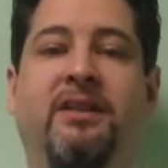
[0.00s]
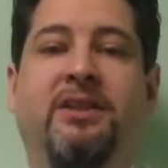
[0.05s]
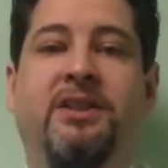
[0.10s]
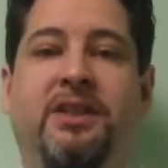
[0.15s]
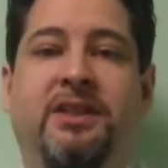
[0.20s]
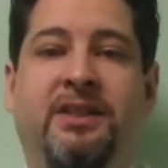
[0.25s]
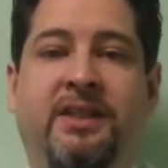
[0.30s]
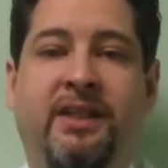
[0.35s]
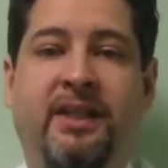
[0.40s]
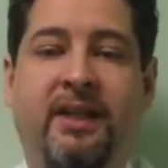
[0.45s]

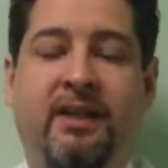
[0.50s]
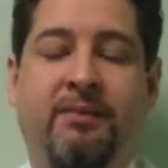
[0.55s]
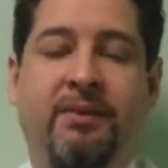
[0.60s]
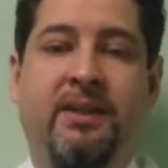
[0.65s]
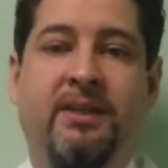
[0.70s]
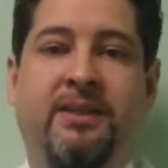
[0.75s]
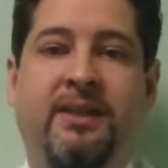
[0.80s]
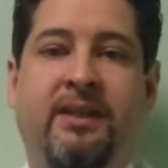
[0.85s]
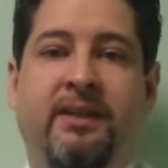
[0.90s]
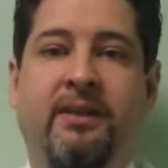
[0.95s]
Lininger. Today I'm going
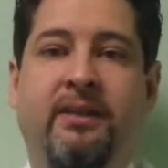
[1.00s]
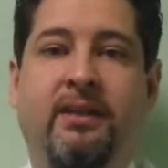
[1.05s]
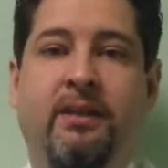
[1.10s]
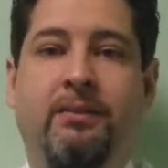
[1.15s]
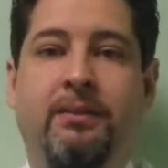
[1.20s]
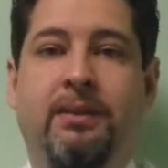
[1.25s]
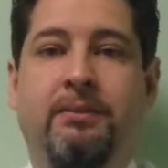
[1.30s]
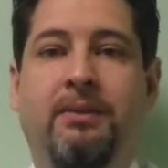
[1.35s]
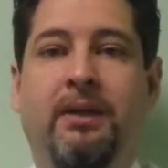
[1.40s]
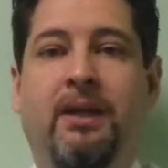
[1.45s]
to tell you a little
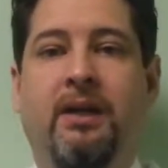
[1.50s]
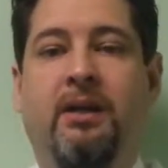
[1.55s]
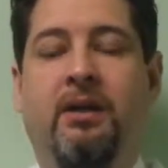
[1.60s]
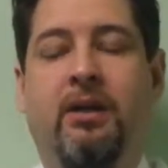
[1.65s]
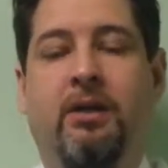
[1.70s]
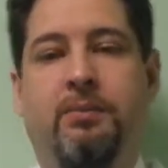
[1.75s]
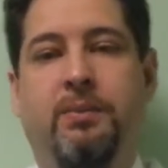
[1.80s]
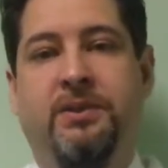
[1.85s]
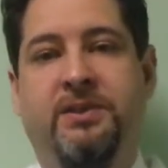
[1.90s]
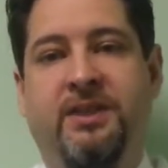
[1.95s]
bit about
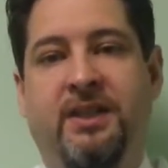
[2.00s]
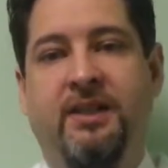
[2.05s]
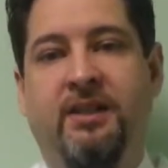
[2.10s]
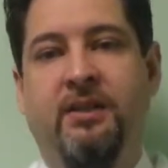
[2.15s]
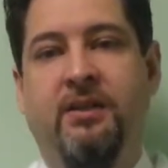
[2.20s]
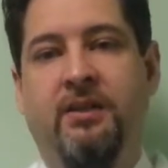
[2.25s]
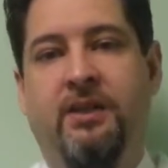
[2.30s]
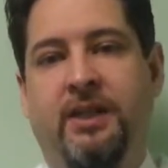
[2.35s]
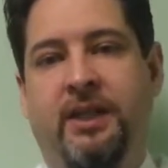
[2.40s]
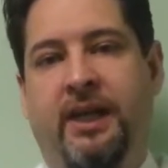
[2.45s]
carpal
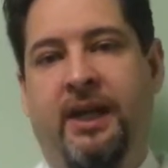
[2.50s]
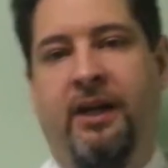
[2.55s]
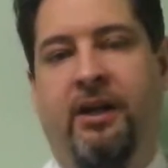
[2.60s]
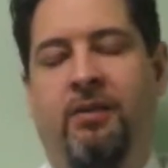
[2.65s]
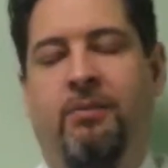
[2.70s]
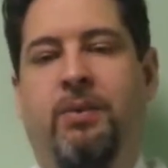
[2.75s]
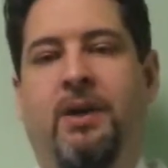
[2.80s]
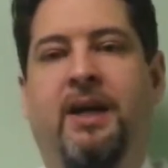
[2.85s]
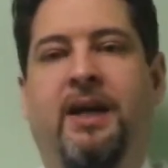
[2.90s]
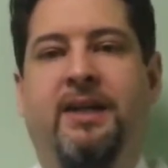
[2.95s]
tunnel and
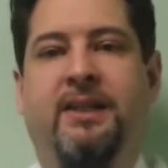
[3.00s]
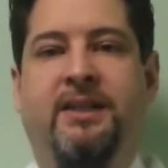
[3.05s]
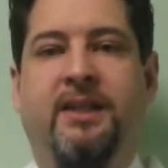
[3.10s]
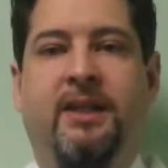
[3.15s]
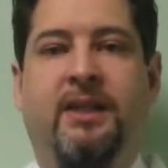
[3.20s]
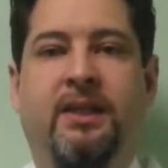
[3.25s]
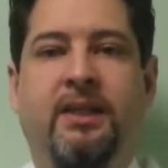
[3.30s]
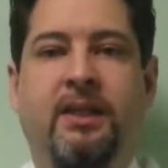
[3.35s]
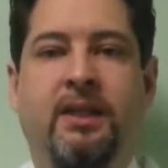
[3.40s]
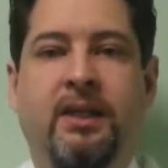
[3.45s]
chiropractic.